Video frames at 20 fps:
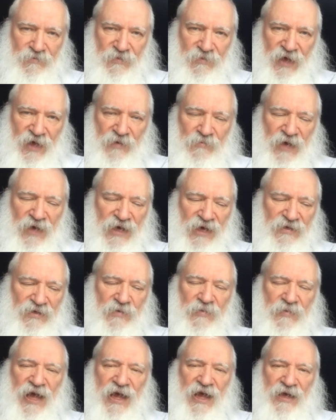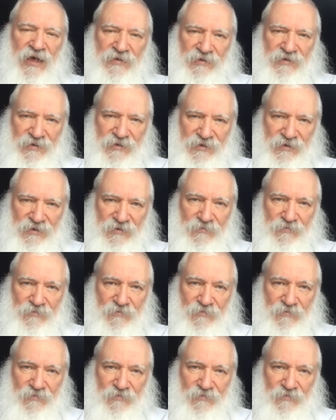and make demands.